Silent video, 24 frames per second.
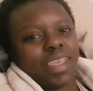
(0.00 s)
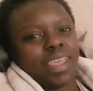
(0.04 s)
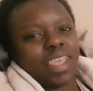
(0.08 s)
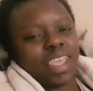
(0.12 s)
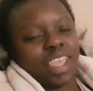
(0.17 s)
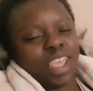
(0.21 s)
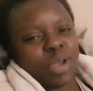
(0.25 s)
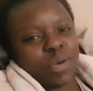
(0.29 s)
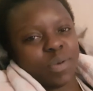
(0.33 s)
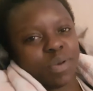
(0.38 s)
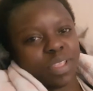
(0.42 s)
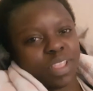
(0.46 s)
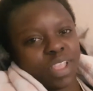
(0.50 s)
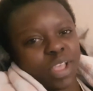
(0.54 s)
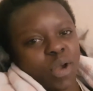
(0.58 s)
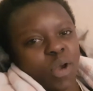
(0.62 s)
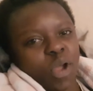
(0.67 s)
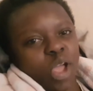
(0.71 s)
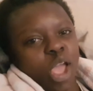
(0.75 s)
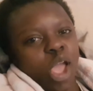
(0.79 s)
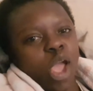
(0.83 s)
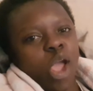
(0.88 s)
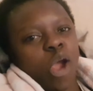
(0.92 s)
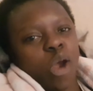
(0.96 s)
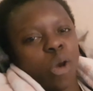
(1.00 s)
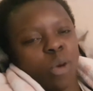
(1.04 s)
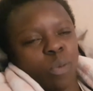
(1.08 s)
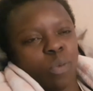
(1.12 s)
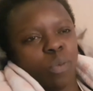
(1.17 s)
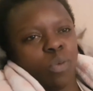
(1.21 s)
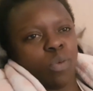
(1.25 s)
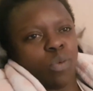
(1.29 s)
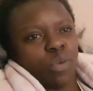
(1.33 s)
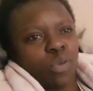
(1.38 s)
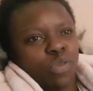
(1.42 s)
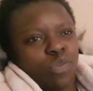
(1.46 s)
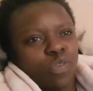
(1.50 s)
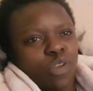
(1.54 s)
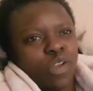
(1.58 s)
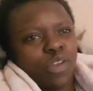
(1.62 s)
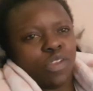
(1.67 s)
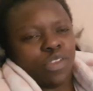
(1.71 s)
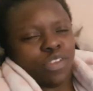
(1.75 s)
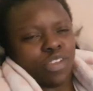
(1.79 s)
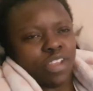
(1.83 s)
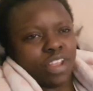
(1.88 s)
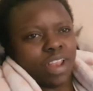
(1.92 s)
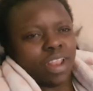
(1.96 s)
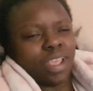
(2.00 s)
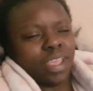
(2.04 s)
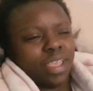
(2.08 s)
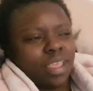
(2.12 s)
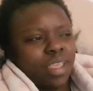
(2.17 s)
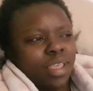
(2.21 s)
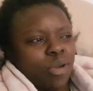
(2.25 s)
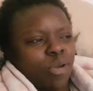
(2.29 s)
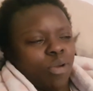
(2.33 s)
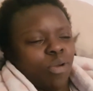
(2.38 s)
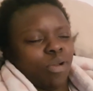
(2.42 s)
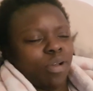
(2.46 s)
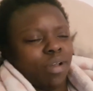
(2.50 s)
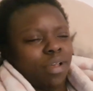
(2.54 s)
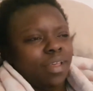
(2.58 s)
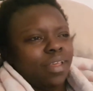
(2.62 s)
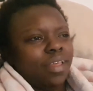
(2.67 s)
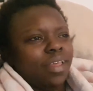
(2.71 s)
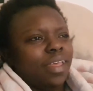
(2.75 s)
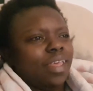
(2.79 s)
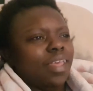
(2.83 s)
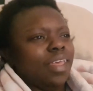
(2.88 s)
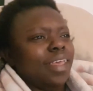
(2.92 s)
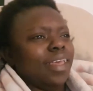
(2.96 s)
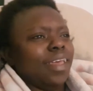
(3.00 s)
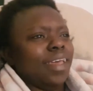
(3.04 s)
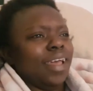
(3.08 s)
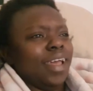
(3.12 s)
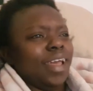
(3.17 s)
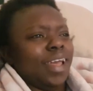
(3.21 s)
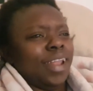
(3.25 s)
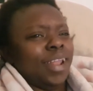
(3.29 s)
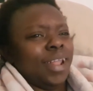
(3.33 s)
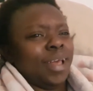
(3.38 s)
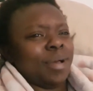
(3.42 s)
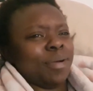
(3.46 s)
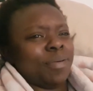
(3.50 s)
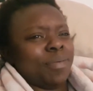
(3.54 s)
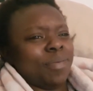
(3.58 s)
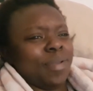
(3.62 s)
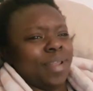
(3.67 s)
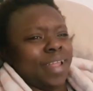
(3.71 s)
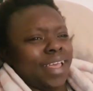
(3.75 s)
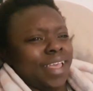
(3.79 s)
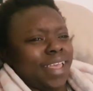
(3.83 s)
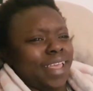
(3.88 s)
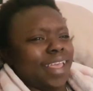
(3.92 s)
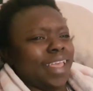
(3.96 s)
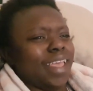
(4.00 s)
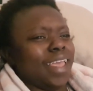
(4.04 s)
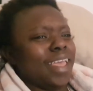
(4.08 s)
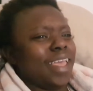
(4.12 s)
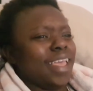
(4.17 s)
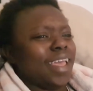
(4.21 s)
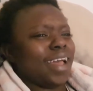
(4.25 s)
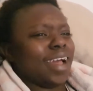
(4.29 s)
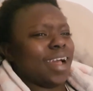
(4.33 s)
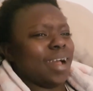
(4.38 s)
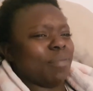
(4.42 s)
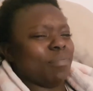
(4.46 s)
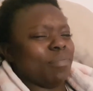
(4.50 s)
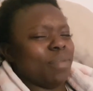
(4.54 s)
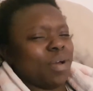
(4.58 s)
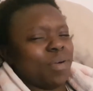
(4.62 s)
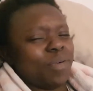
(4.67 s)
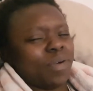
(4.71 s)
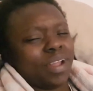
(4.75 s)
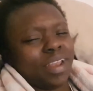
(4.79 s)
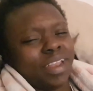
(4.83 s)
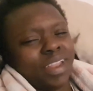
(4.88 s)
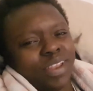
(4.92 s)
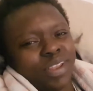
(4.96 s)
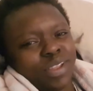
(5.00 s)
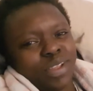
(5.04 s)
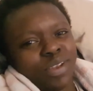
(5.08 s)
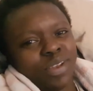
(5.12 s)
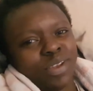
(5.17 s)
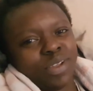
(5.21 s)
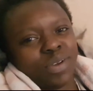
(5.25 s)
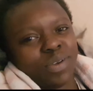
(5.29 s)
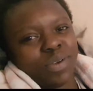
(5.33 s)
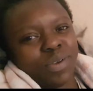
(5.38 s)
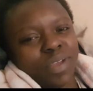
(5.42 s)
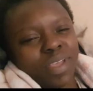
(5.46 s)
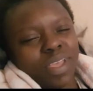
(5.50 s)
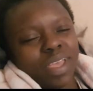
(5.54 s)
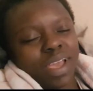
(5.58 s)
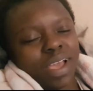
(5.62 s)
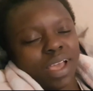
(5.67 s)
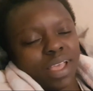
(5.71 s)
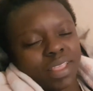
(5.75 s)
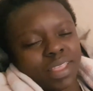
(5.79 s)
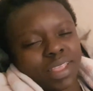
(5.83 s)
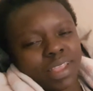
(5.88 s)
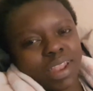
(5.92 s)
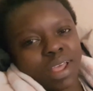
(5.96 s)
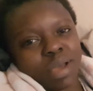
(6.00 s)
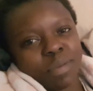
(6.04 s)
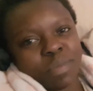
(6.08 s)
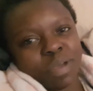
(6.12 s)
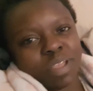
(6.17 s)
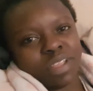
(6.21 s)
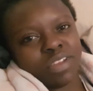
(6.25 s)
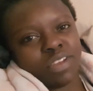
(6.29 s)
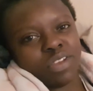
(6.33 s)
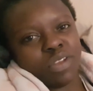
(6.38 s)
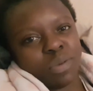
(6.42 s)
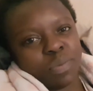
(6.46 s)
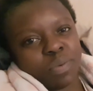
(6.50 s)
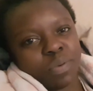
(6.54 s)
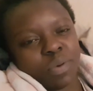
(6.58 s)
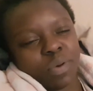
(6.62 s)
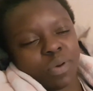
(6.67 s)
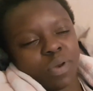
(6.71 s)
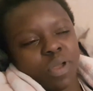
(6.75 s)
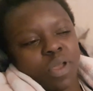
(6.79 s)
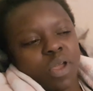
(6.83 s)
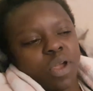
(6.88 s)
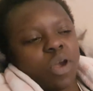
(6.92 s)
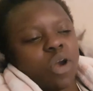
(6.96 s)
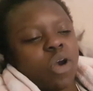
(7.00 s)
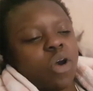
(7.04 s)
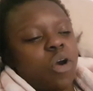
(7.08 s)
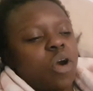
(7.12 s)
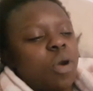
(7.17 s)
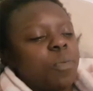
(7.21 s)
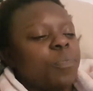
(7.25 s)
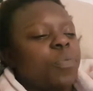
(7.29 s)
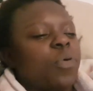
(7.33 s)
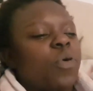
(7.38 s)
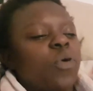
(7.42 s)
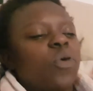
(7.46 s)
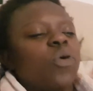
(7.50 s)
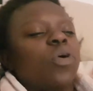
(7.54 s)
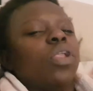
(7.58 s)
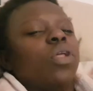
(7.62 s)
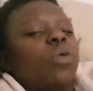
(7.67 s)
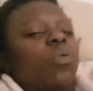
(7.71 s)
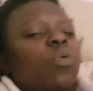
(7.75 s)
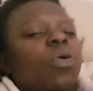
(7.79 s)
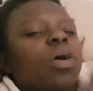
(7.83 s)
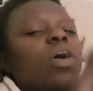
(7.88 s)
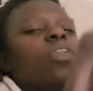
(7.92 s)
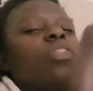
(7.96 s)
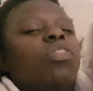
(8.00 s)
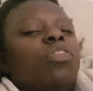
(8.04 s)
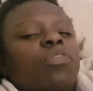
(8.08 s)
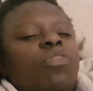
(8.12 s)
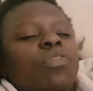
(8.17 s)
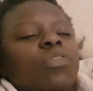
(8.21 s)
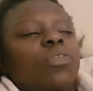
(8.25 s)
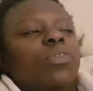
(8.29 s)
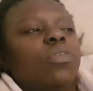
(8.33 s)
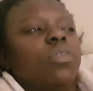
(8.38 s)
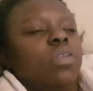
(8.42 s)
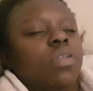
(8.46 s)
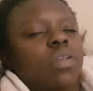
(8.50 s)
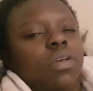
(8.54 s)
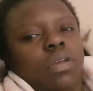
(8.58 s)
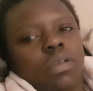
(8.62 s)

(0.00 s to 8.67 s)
He was there going, oh, it's very chilly. Oh. I'm like, what did you do? I said, how much did you put? Oh, I put all around the food.